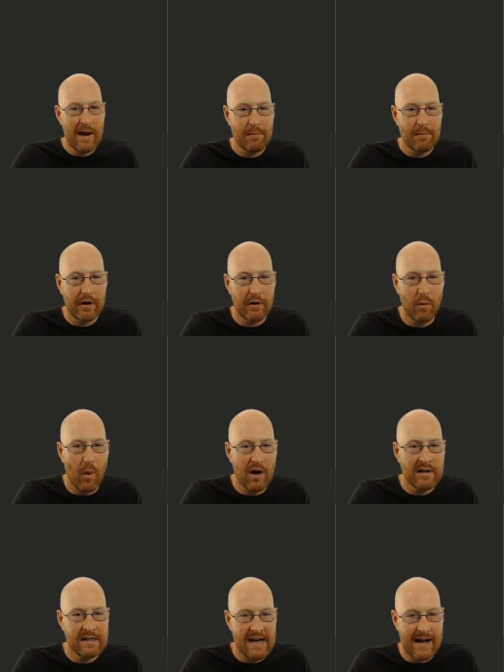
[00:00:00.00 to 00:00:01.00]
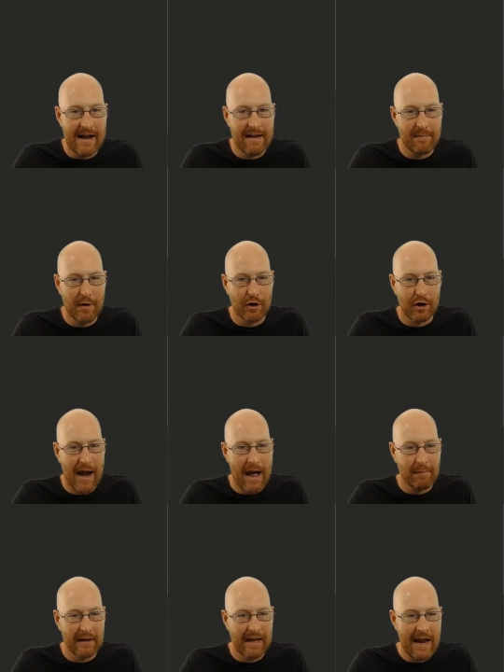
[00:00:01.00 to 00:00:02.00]
we can put it one time on our
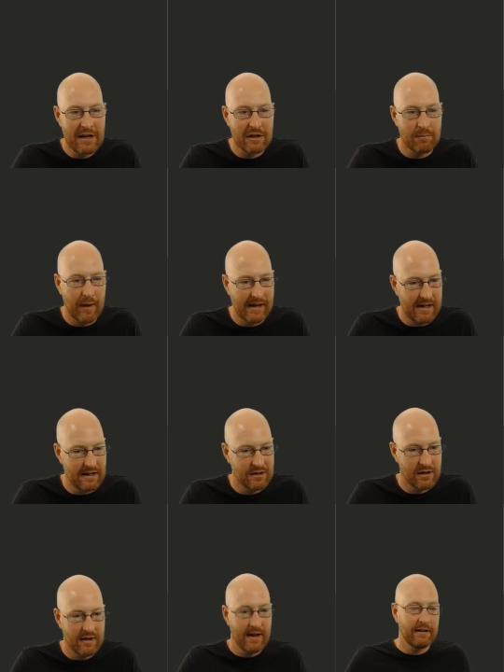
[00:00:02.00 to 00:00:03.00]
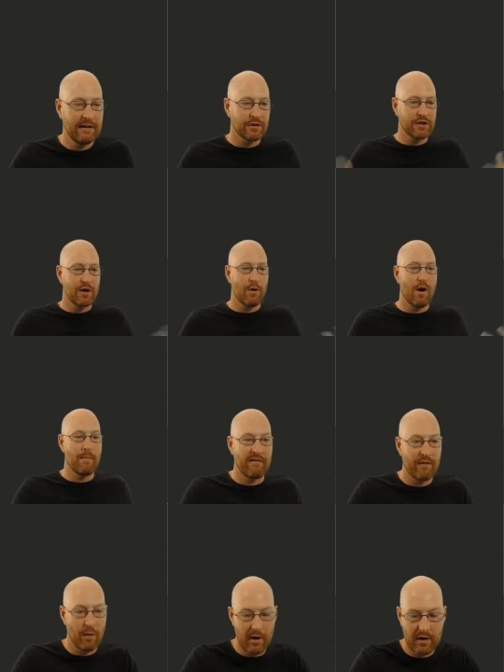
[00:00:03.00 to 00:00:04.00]
application page and it'll show up
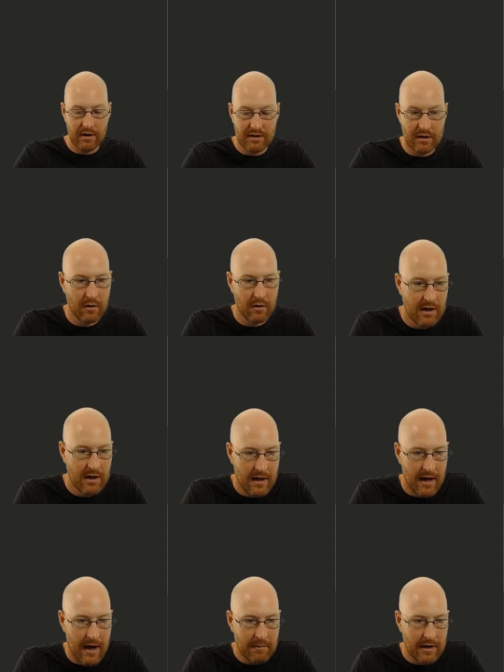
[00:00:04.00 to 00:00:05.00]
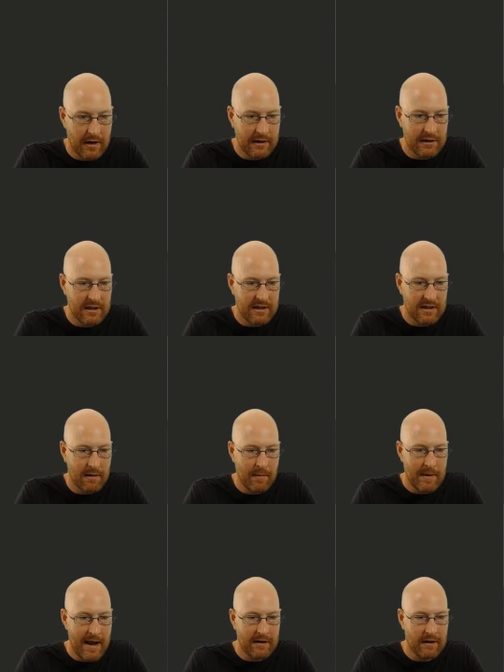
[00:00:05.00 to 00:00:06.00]
everywhere. So I'm gonna just
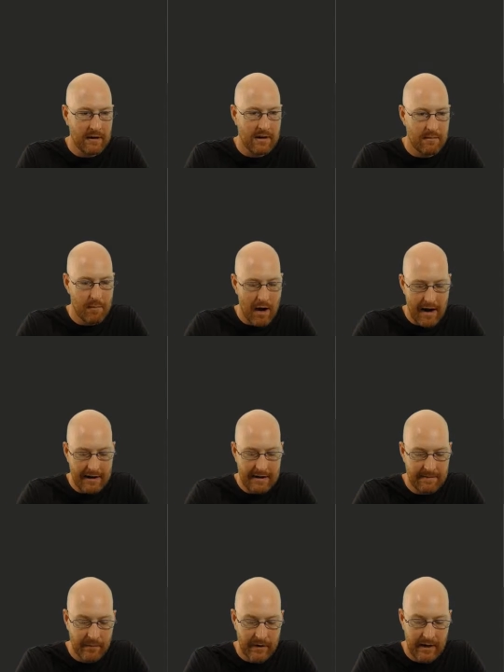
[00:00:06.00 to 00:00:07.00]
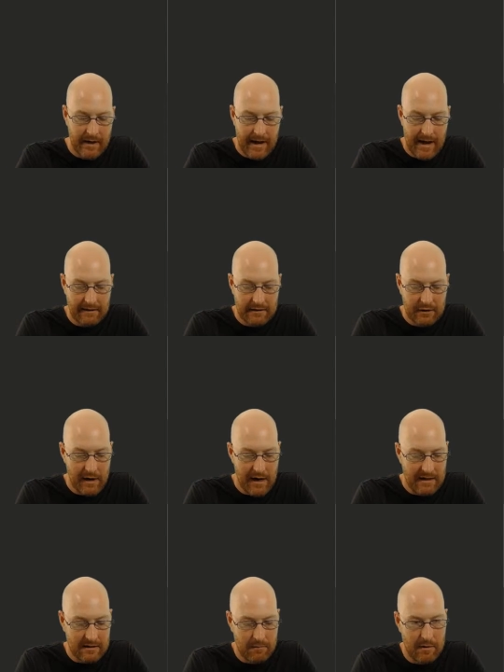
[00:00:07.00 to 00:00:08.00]
come down here to the body and let's
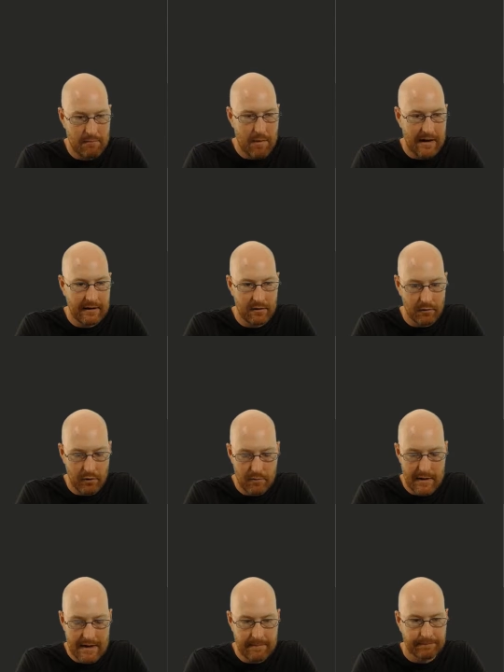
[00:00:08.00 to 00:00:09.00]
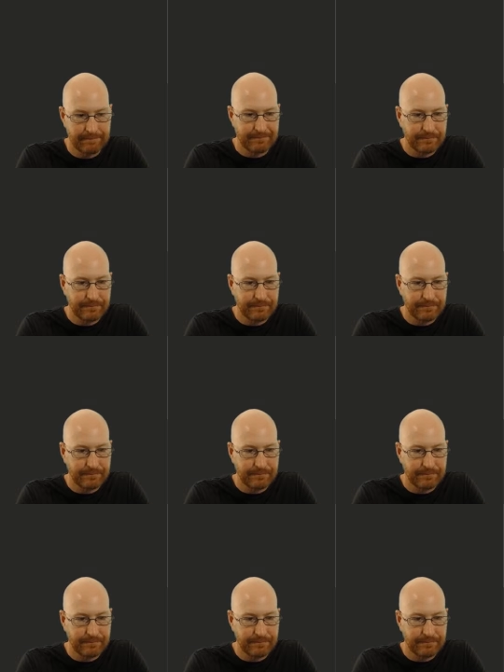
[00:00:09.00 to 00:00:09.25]
create some embedded Ruby.